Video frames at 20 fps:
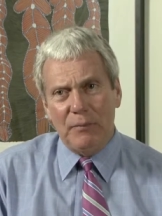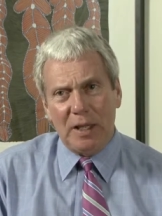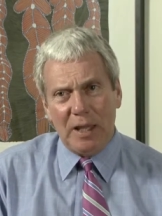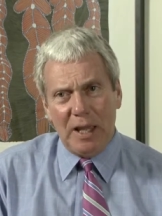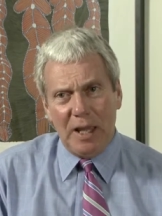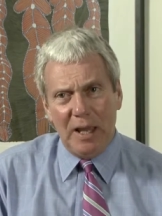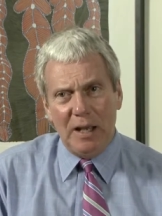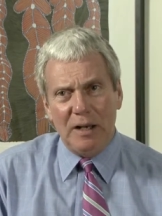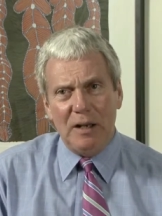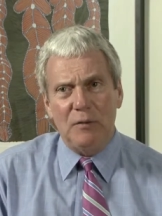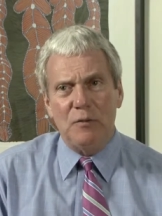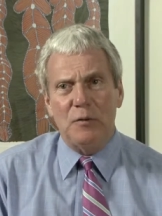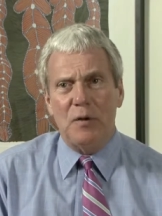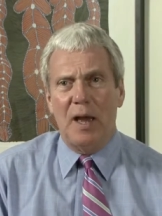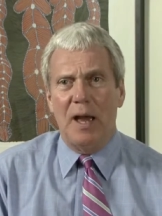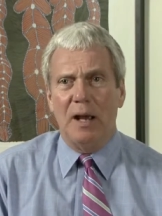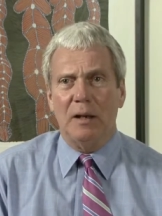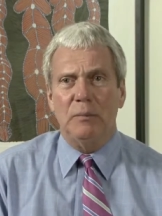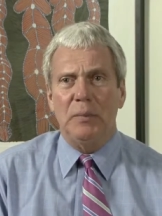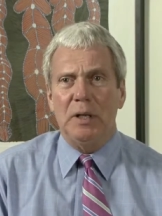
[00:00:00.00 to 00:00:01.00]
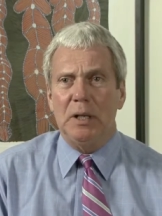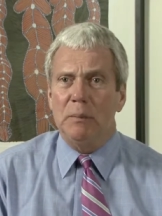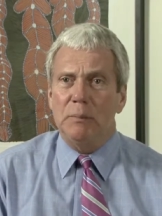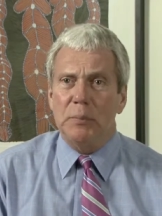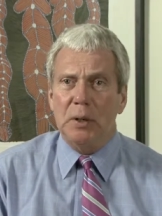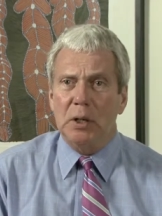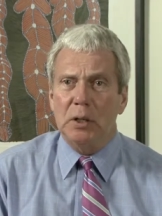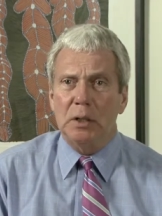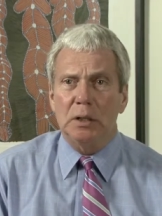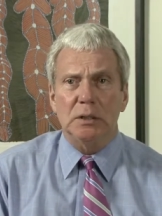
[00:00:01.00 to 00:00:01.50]
can in fact be a
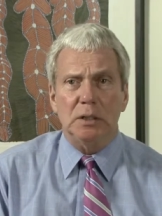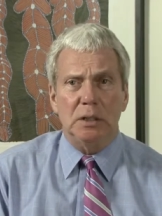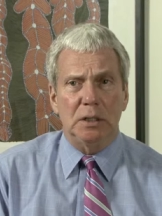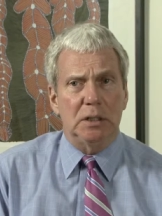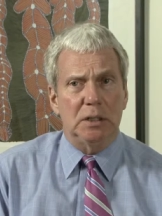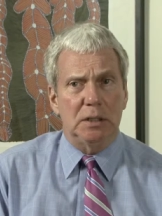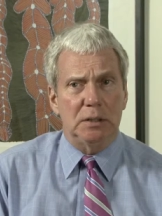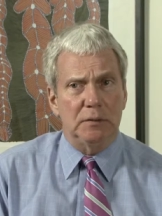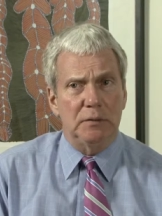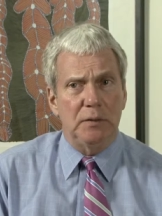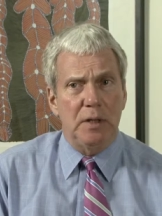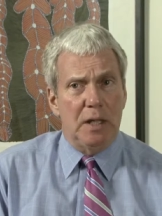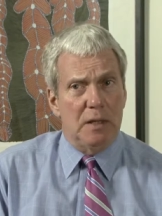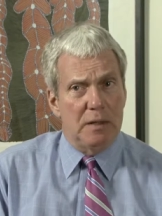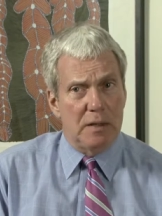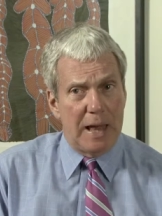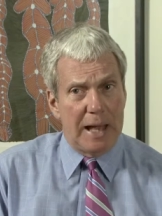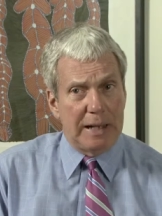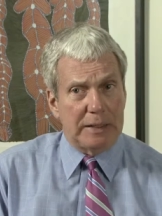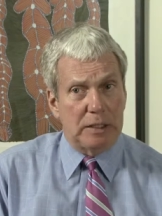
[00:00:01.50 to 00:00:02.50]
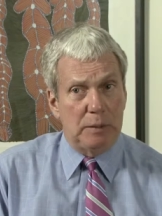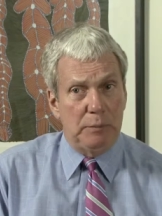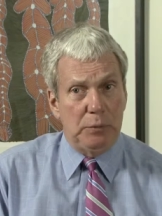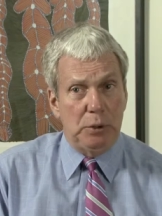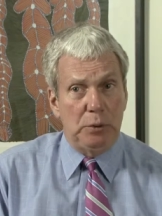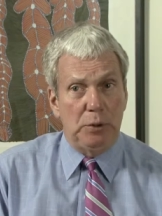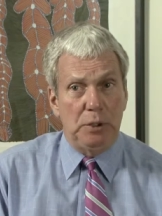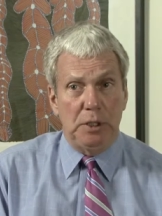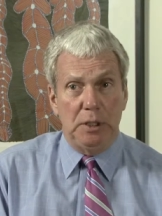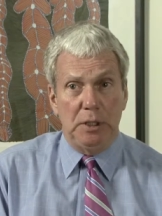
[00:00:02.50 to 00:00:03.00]
part of that
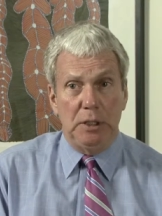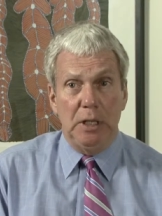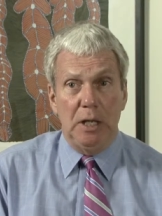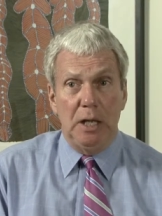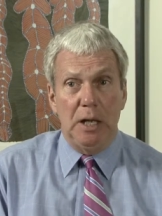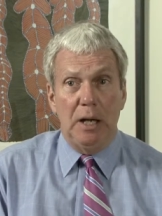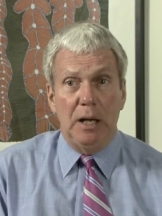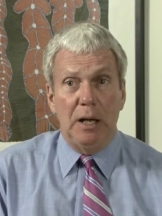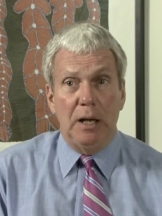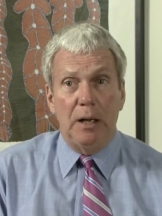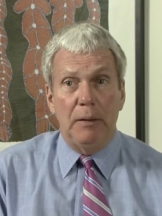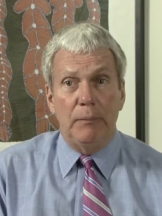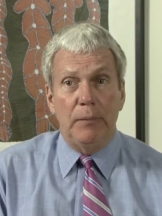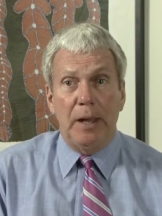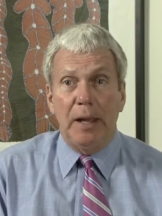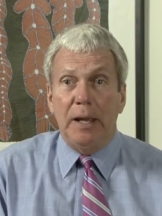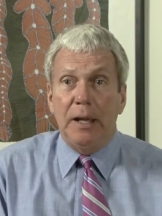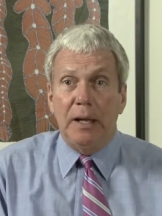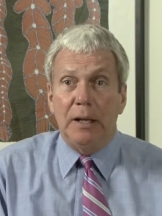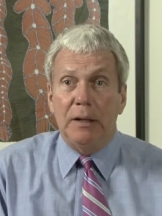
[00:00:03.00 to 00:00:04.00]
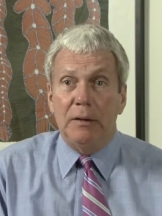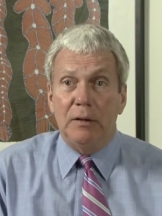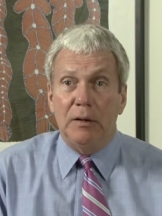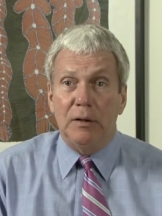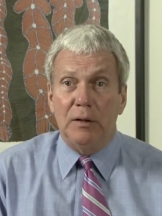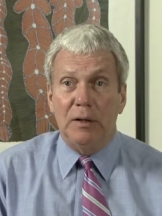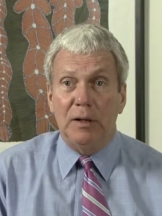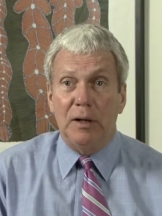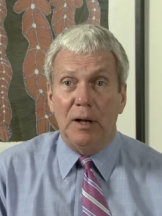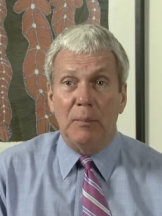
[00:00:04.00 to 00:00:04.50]
community, and
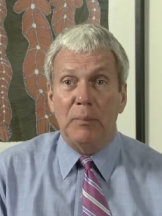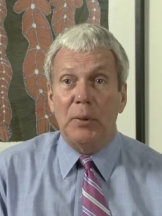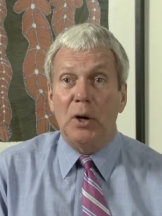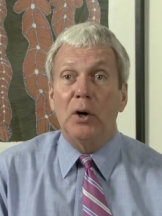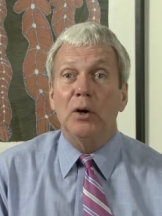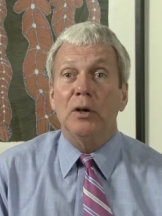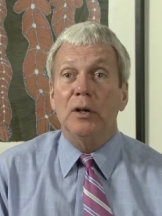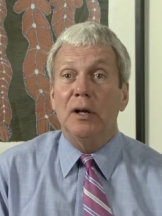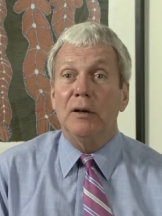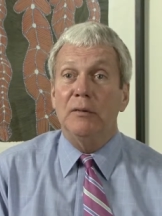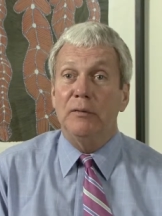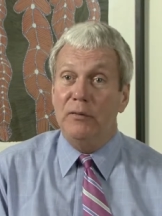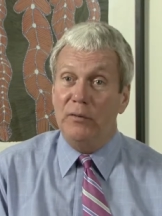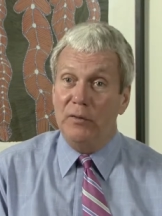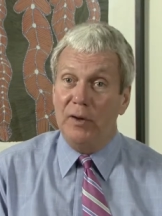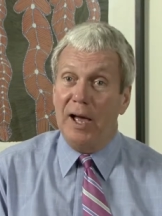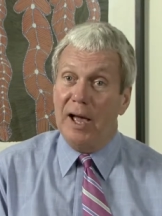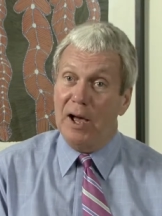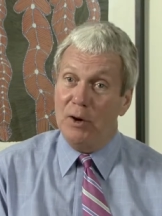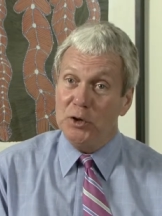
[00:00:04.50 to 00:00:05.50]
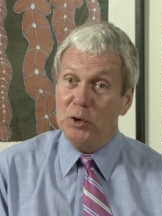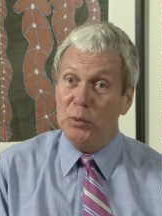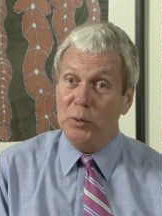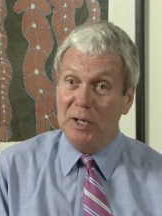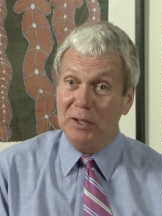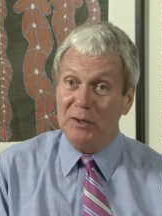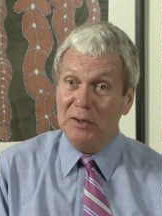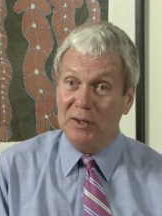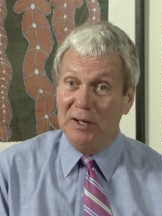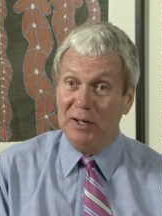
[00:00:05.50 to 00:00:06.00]
a part of how you
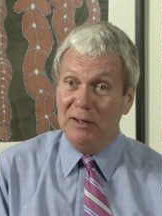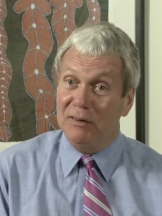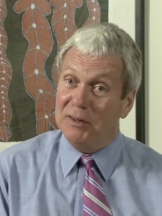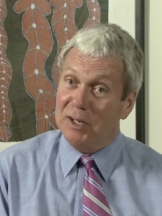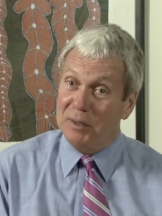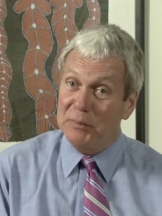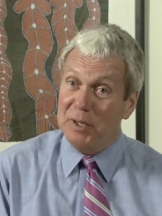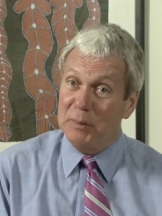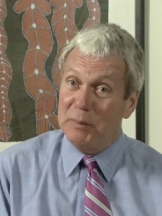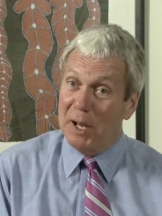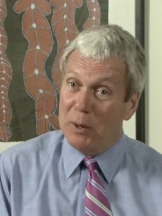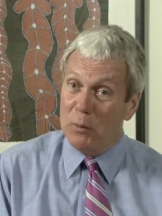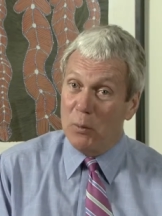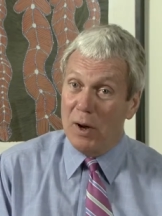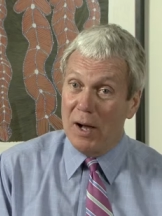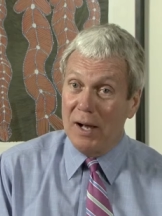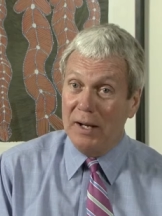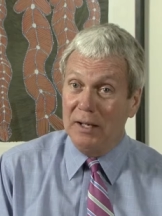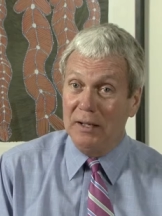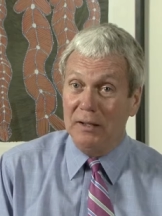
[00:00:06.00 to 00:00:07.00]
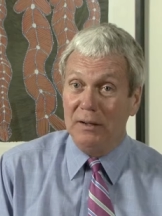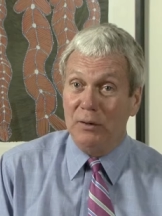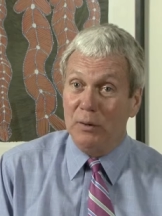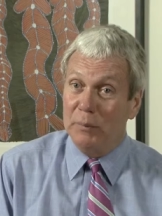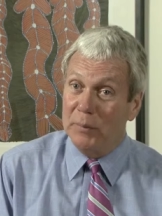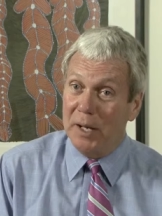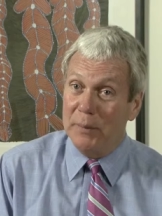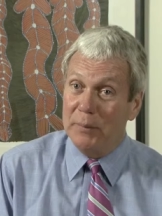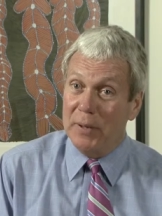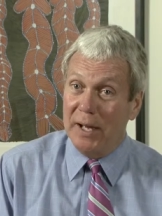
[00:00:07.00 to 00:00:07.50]
get there can be by walking
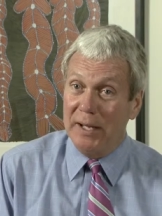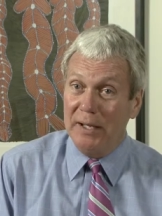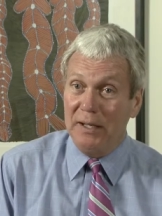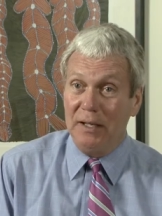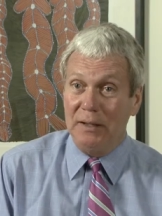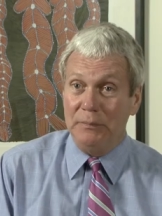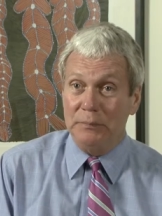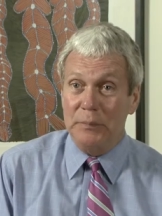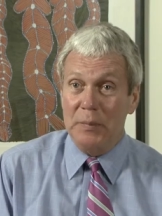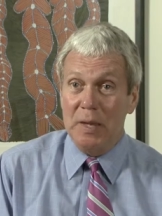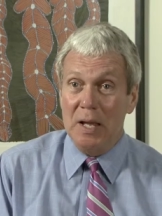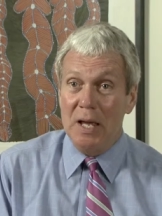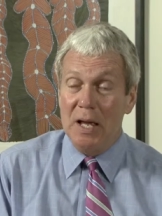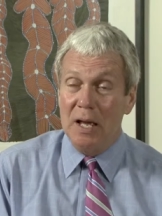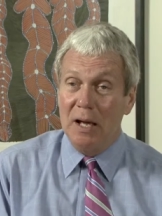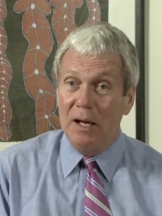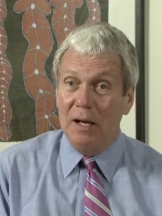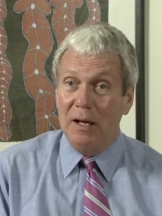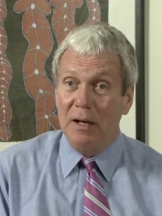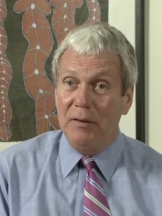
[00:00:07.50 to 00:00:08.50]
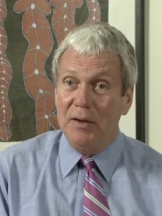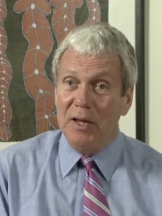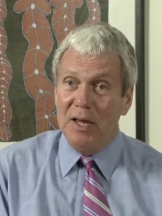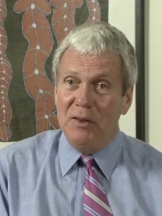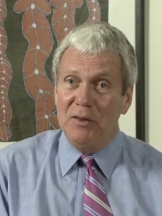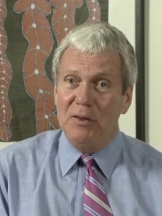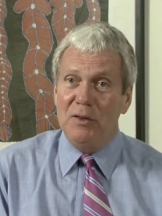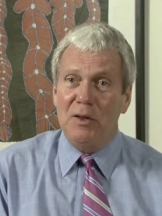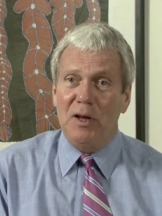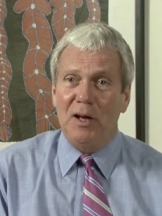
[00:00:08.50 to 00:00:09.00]
or by biking.
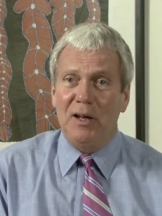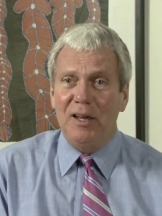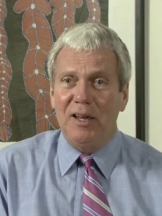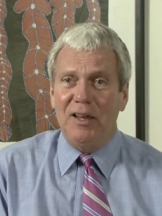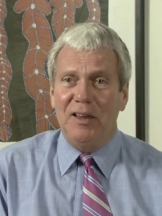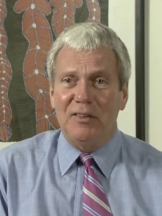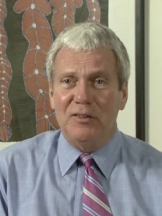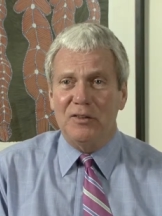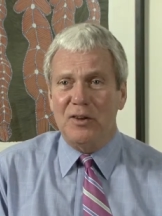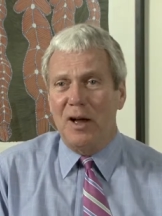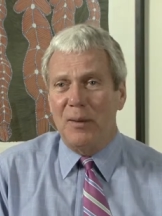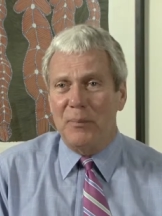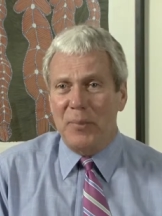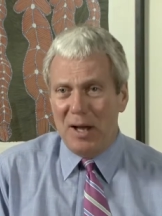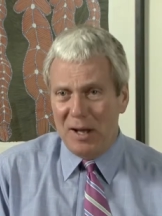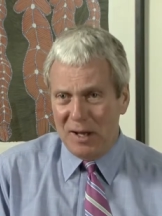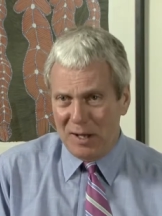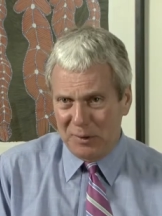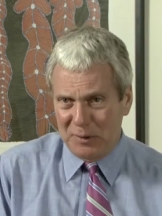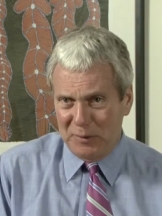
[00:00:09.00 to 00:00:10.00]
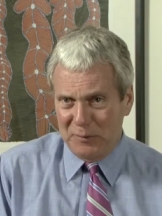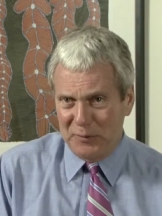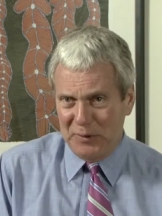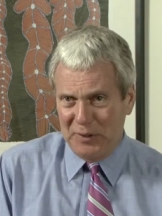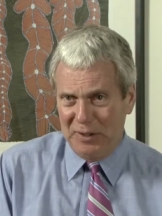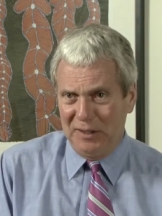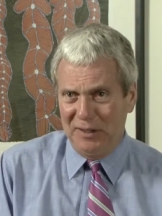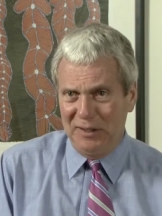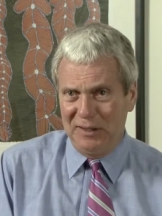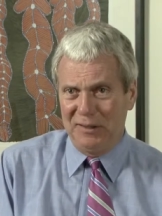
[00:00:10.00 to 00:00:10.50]
The
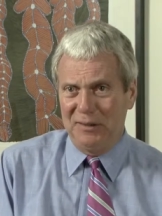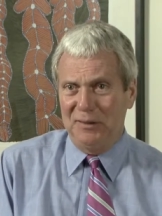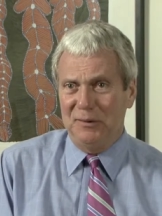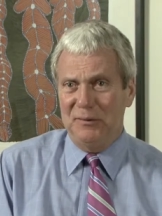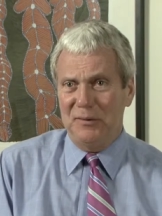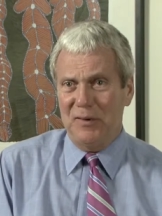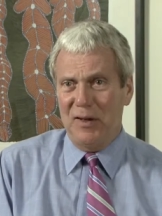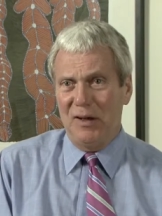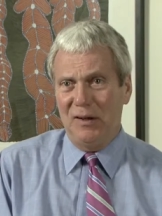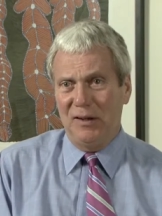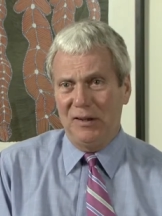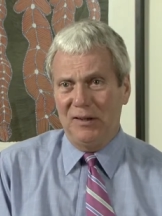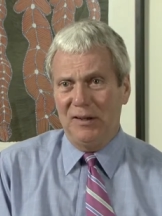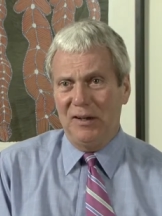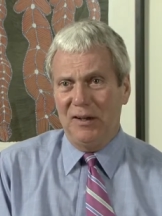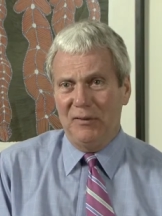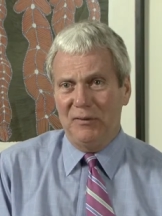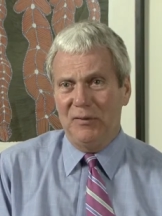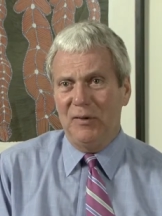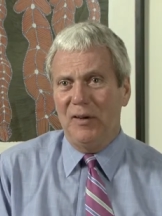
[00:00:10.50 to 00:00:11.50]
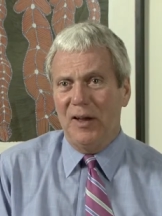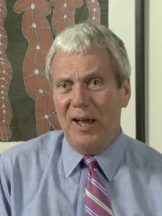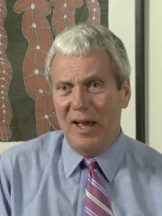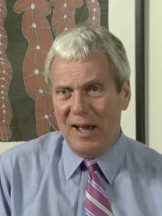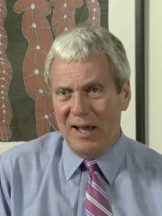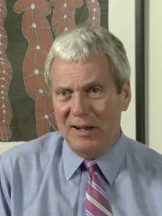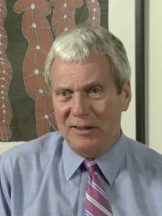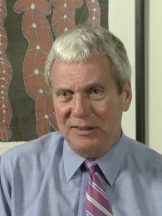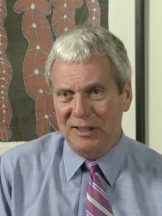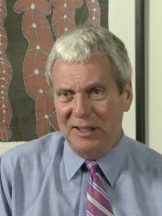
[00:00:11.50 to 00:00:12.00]
topography of
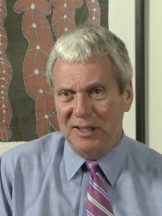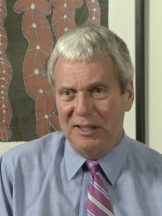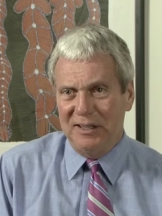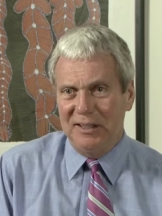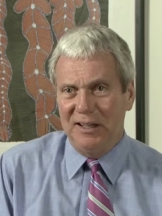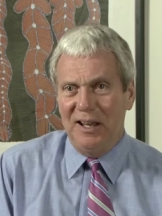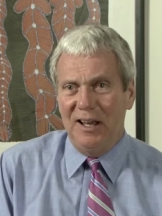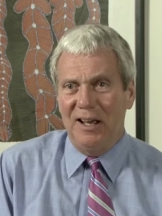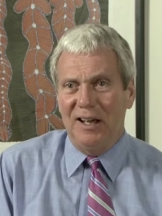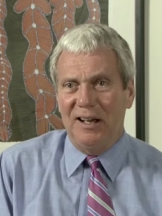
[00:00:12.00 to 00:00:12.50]
Adelaide,